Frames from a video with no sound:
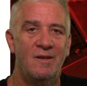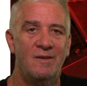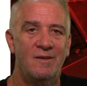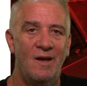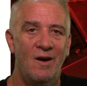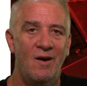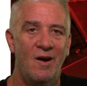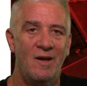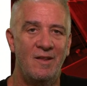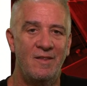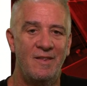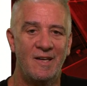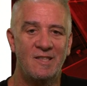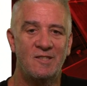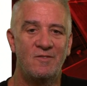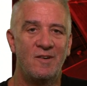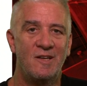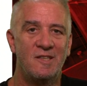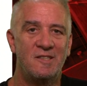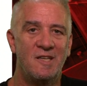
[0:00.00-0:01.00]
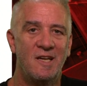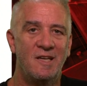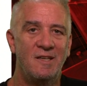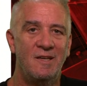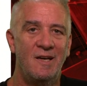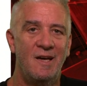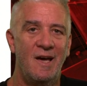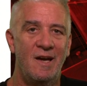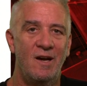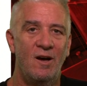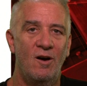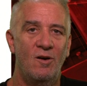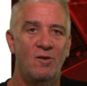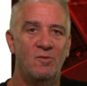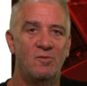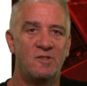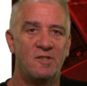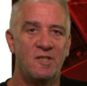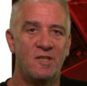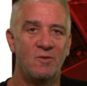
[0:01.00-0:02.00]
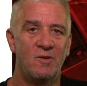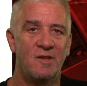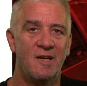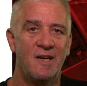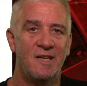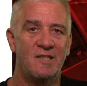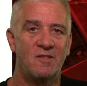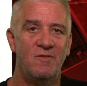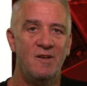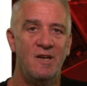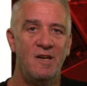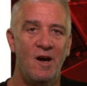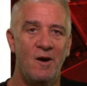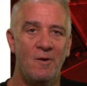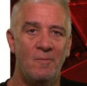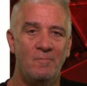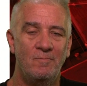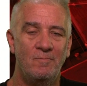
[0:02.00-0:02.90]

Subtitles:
All right, thanks for listening, and I'll see you in the next video.